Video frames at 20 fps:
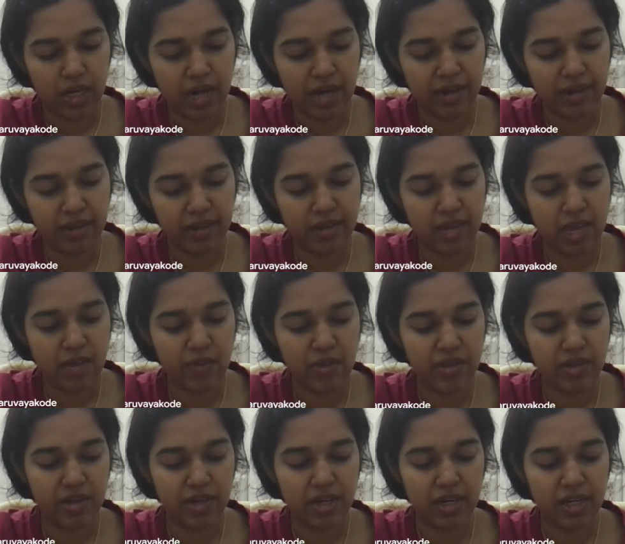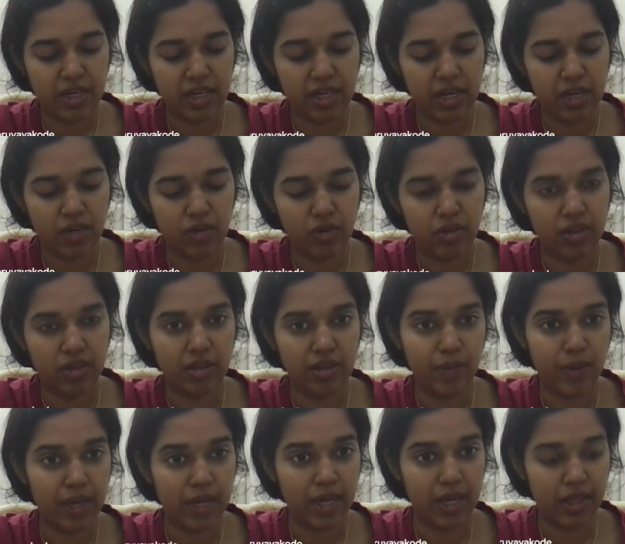Right, the same as writing K2
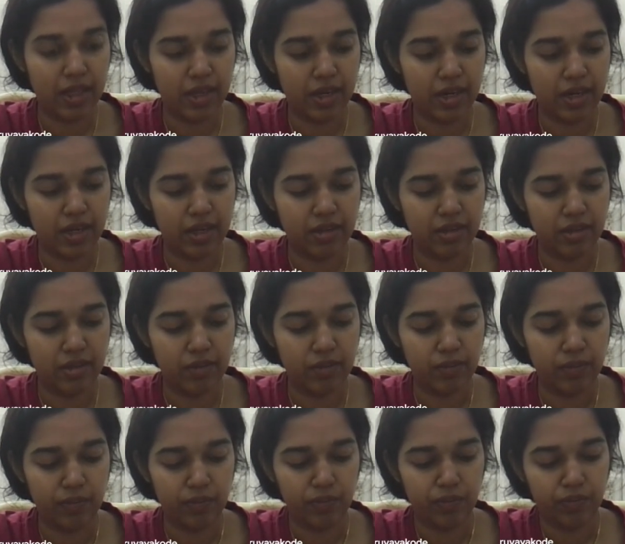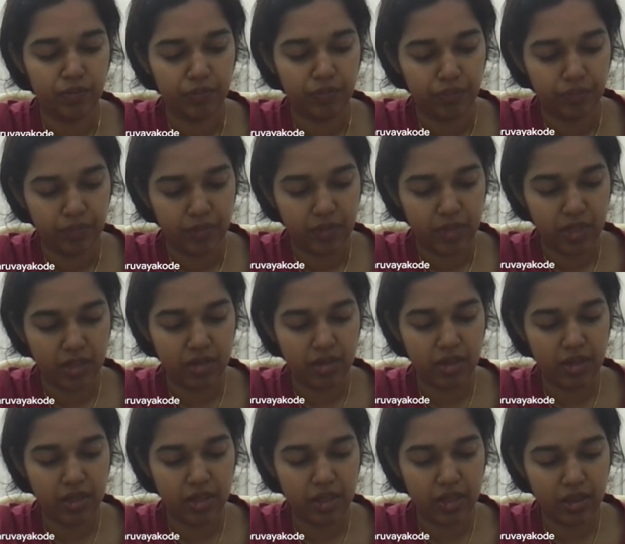DC by K3 DC. Just
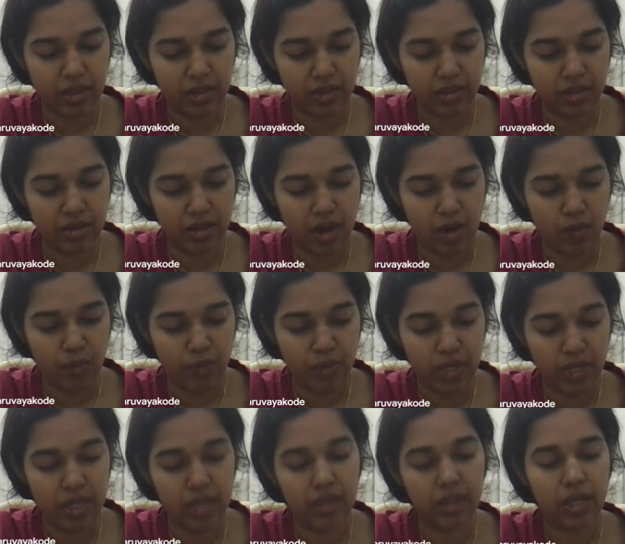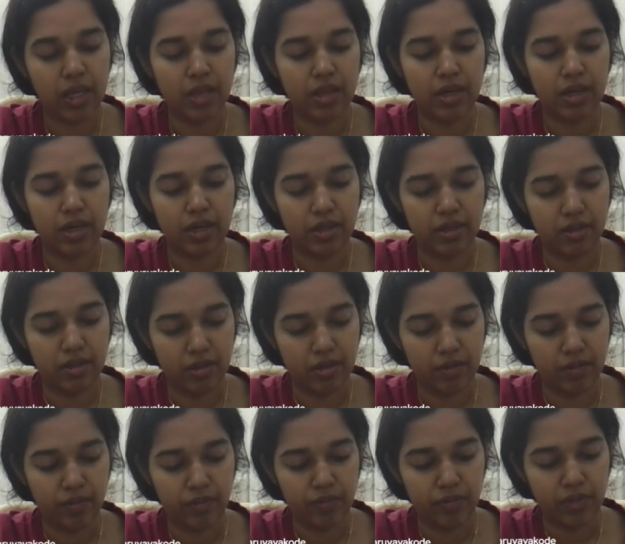taking this down beneath K3
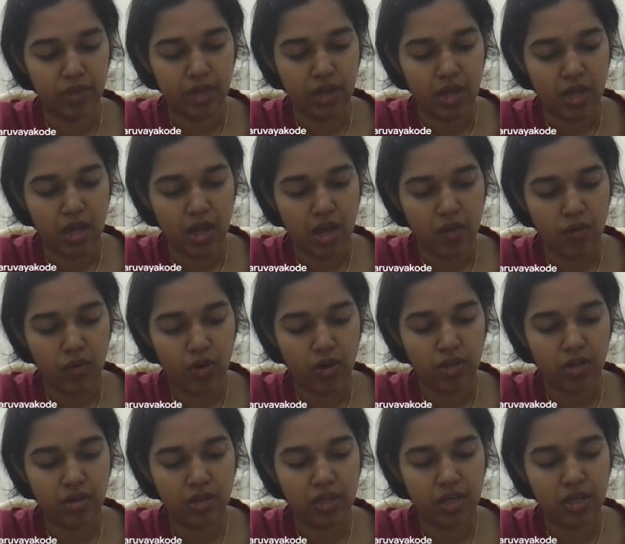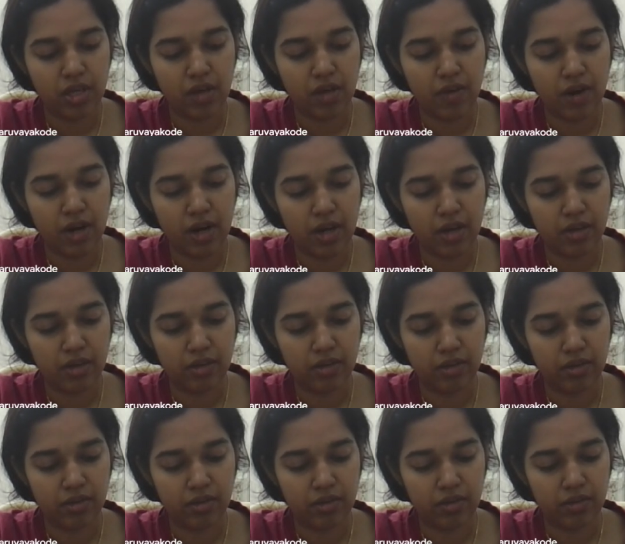DC. And what is theta 1
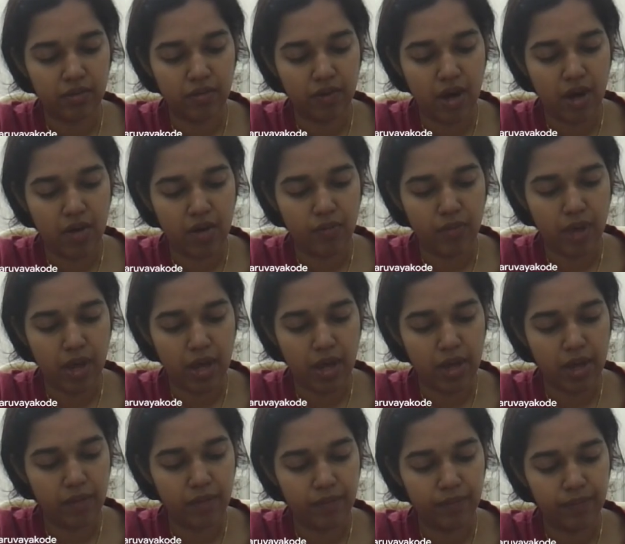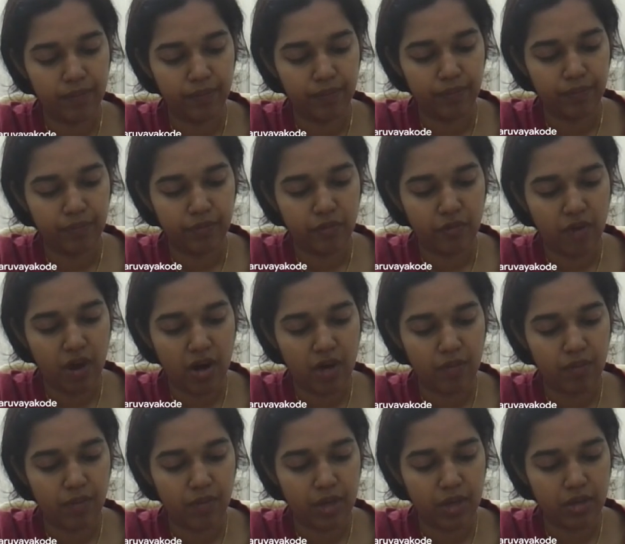SS? 1 by
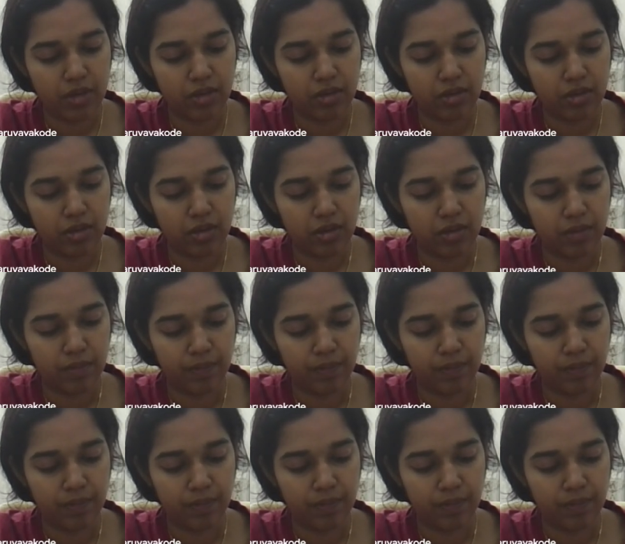1 plus